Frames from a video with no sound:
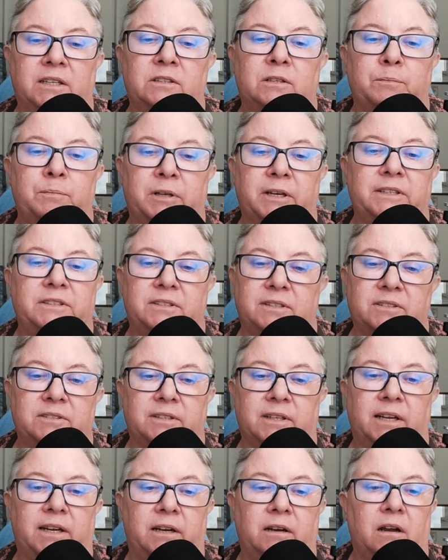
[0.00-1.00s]
to get to
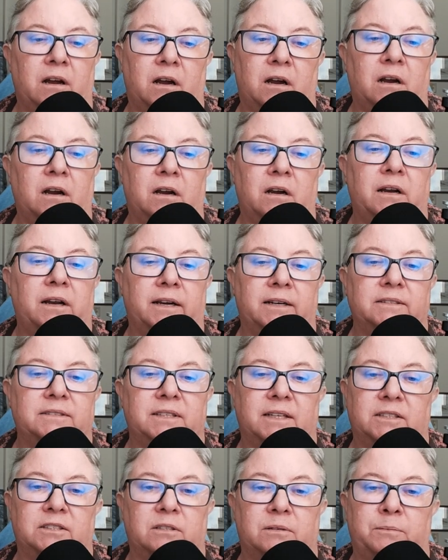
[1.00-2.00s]
places that are
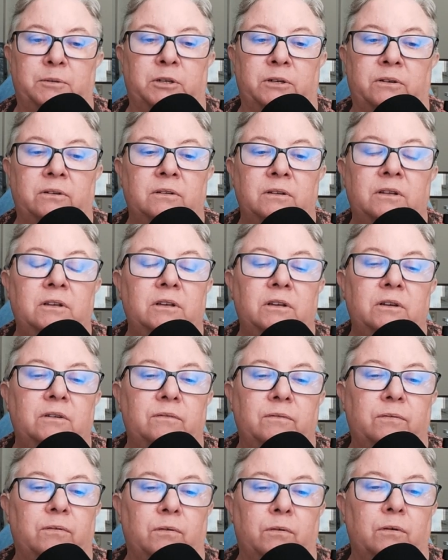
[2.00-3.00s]
accessible
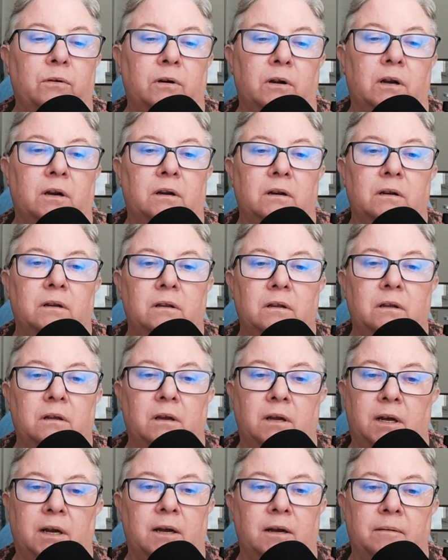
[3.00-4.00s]
for
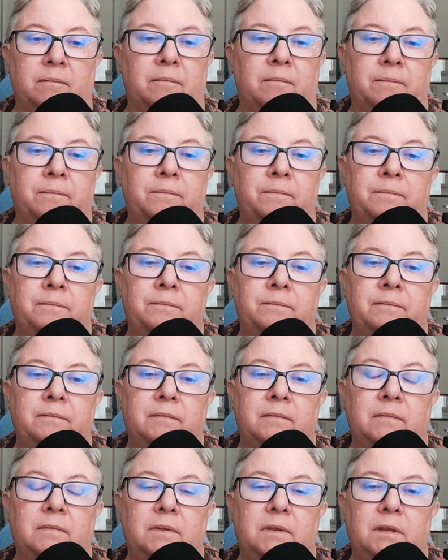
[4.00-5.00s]
um,
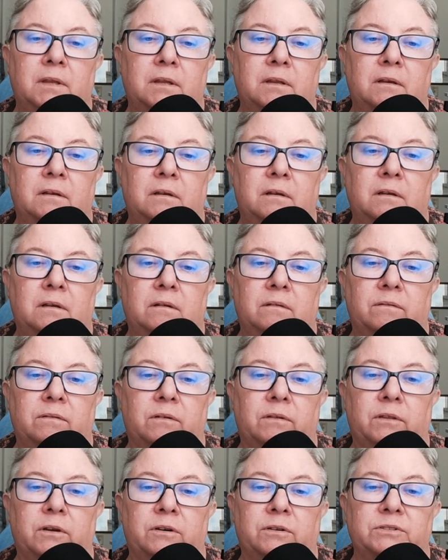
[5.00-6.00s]

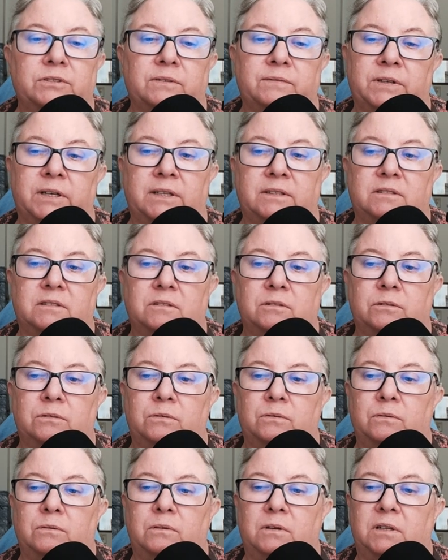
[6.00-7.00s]
for those of us
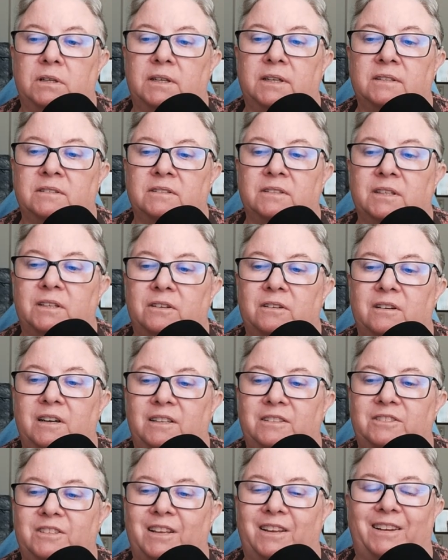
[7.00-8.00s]
who consider
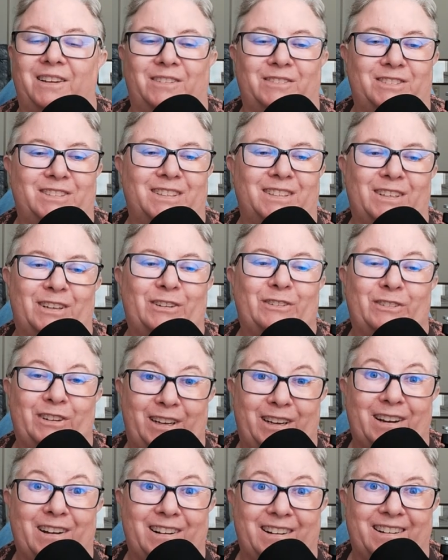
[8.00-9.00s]
ourselves no
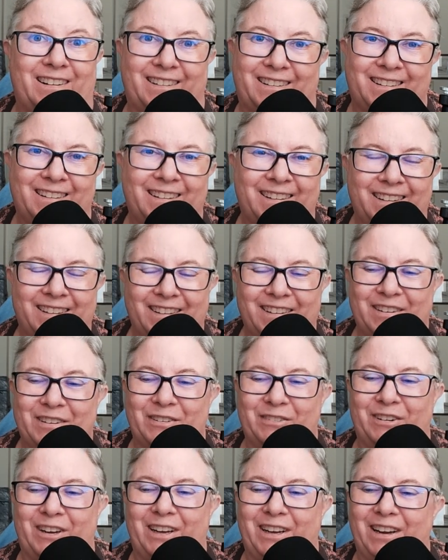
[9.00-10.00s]
we are
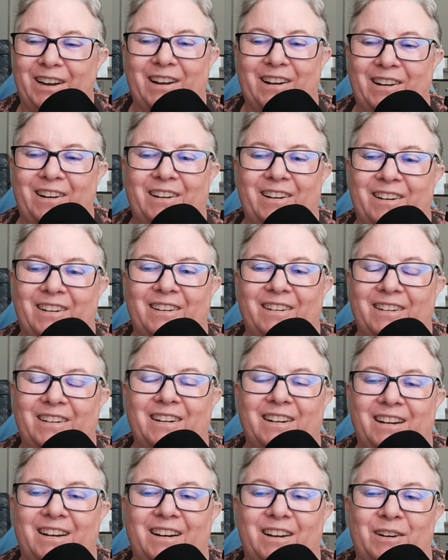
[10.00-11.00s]
we
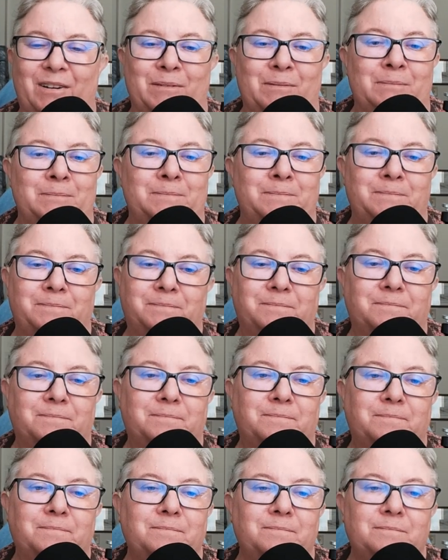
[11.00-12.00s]
are um,
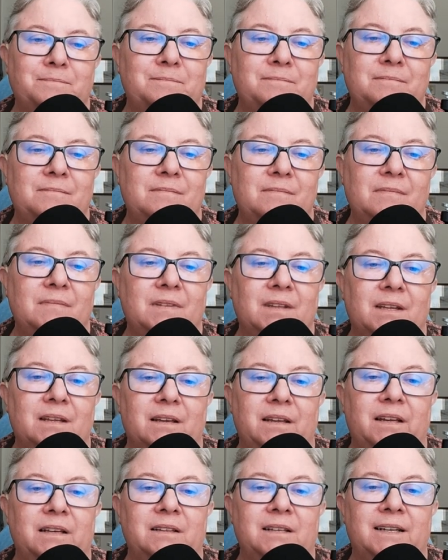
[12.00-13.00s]

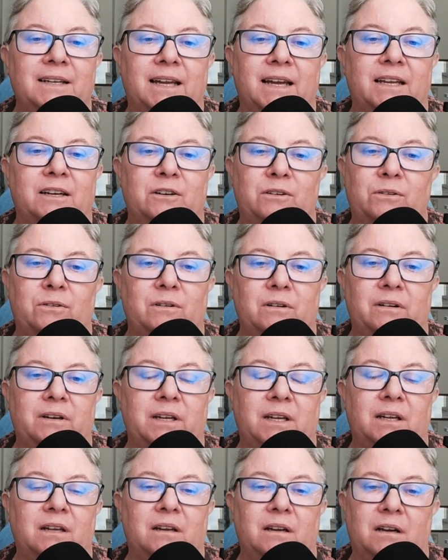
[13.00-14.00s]
in the
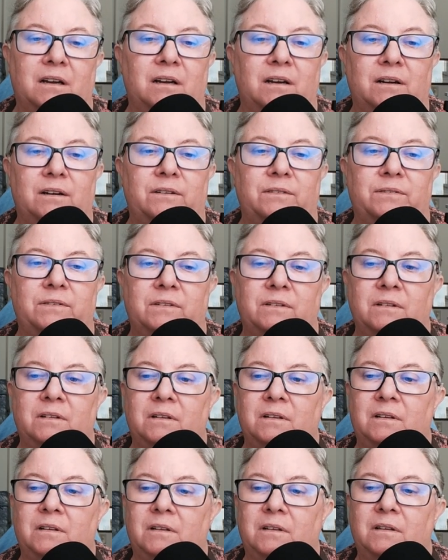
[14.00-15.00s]
category of
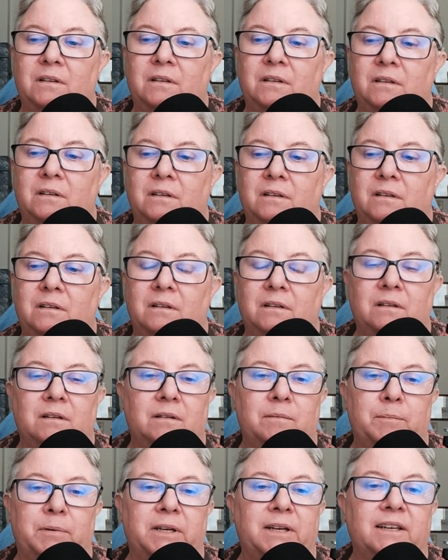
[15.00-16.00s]

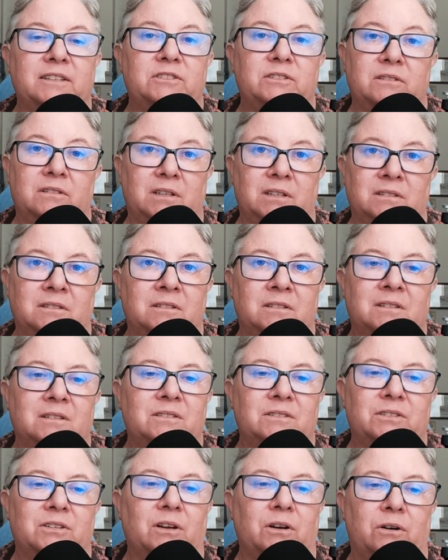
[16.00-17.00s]
pedestrians
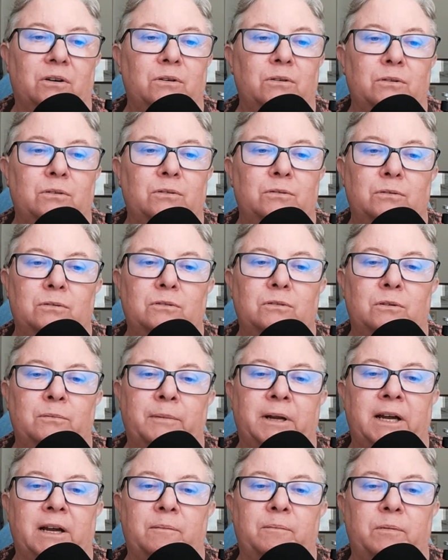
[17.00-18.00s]
so google
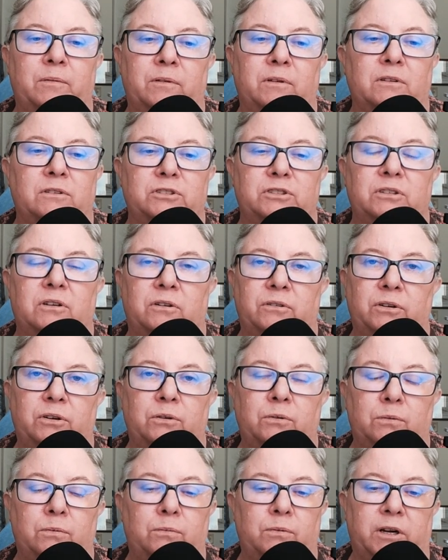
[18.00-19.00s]
map will show
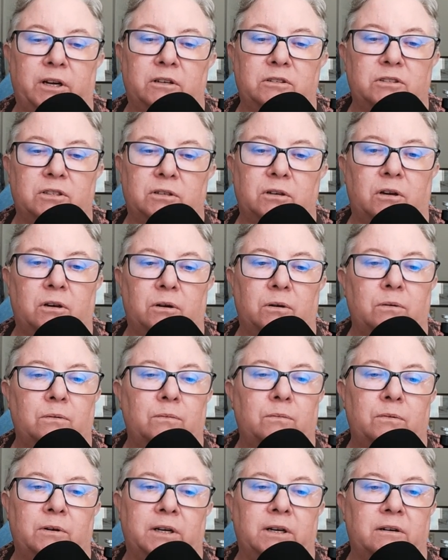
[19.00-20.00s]
you where to go
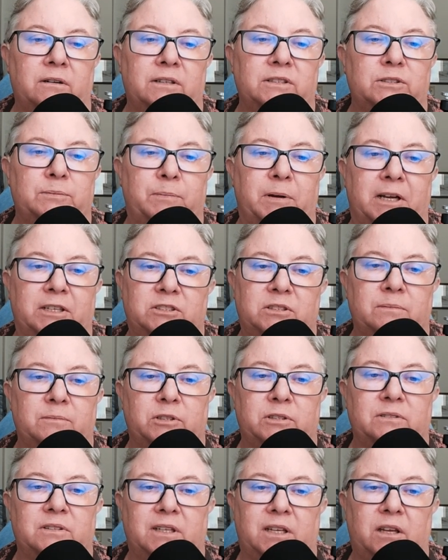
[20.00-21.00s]
where it's
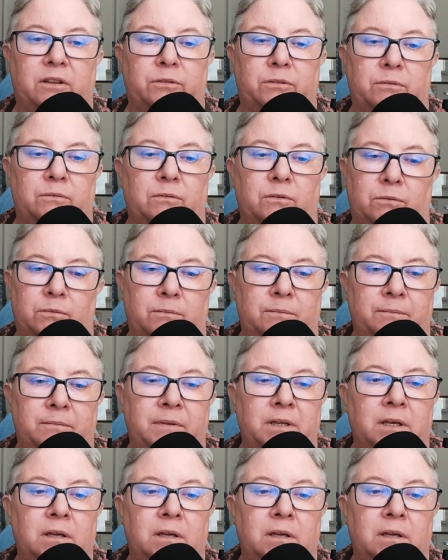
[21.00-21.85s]
possible to get through